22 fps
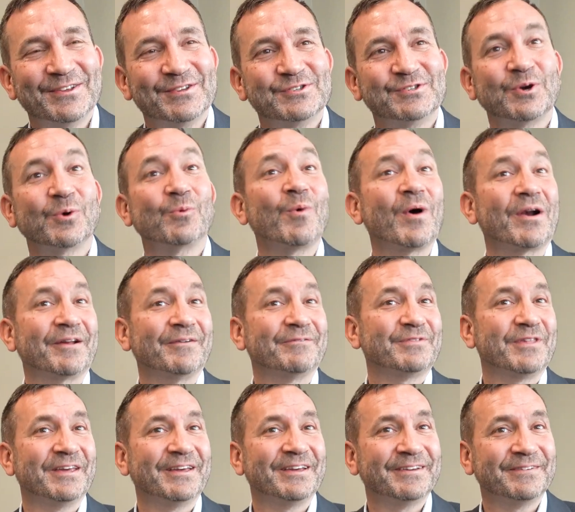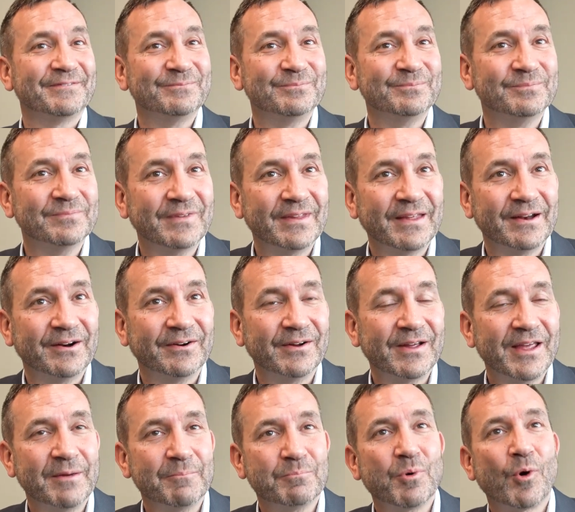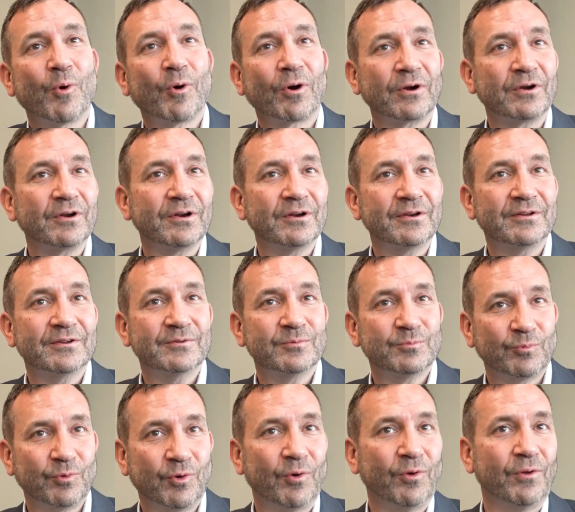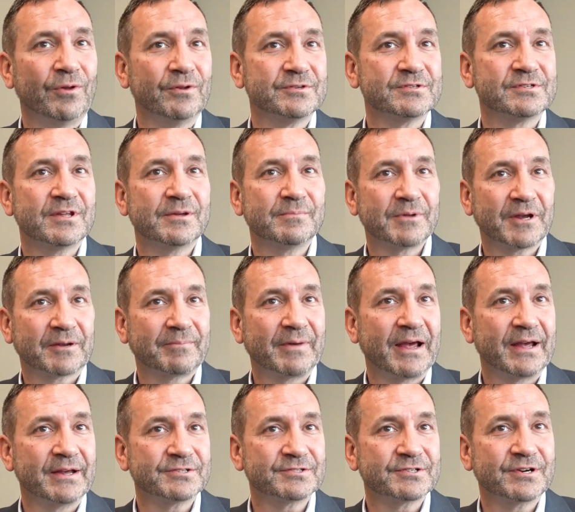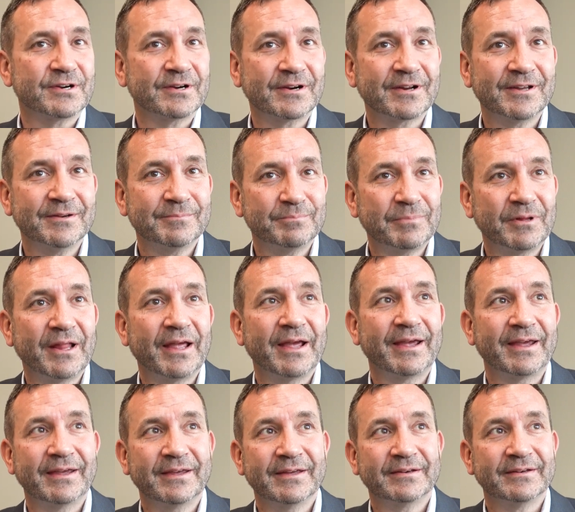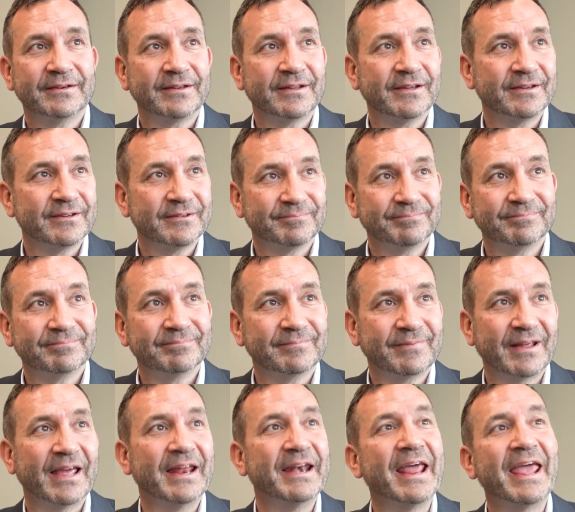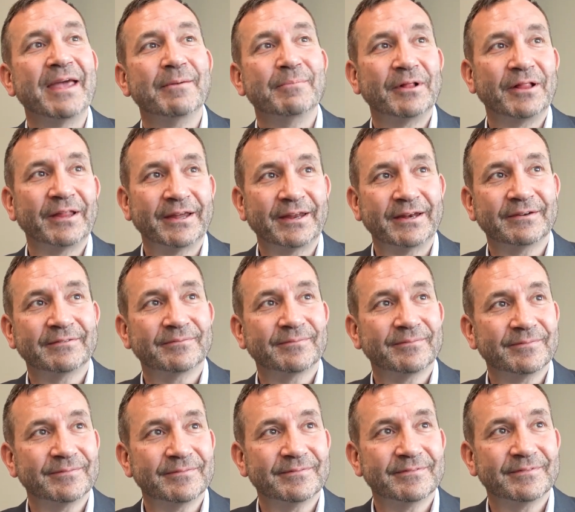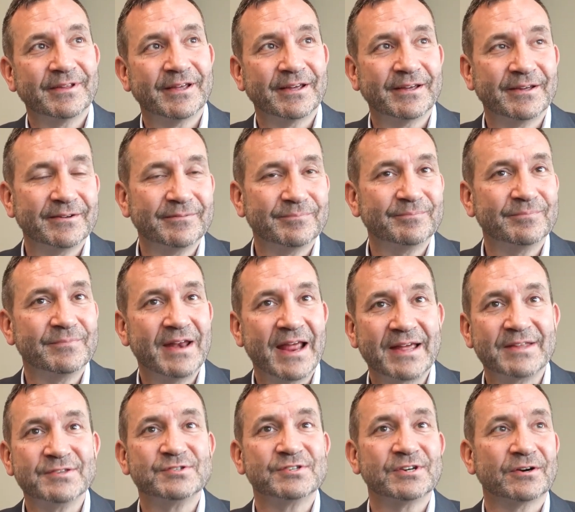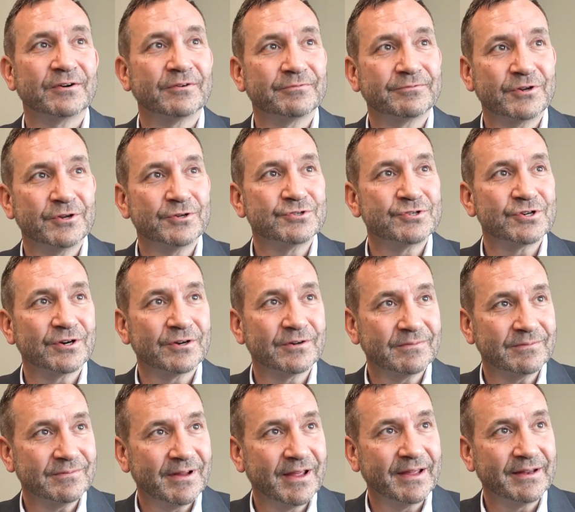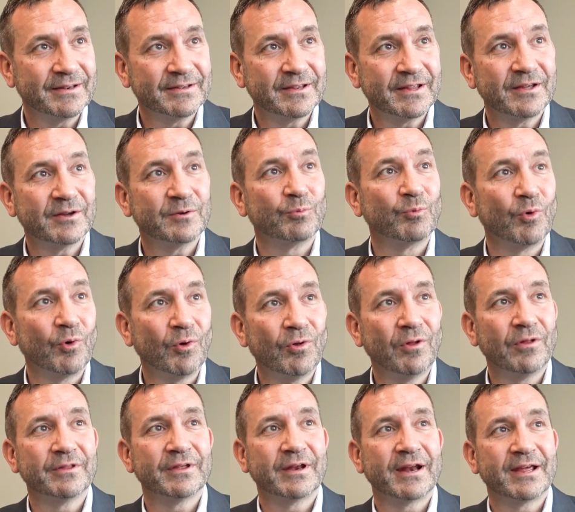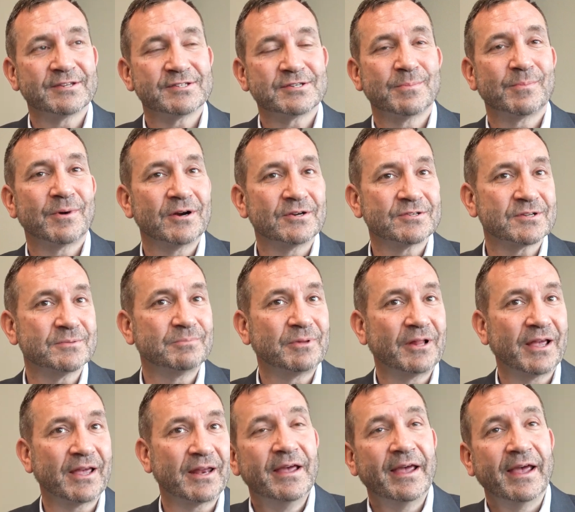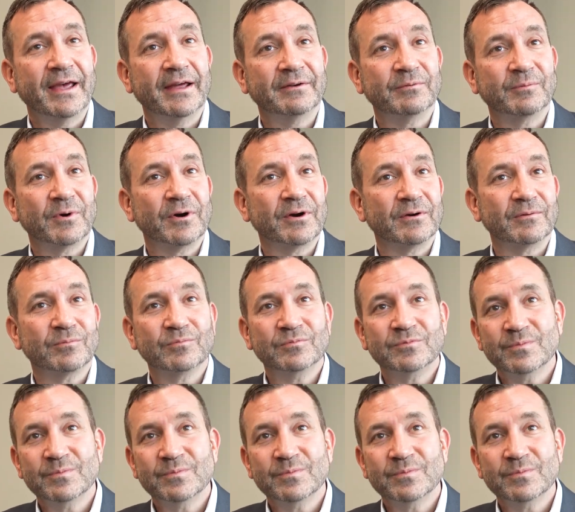So one of the important roles that McMaster can play in enabling the net zero future, and the role that SMRs can play, and we're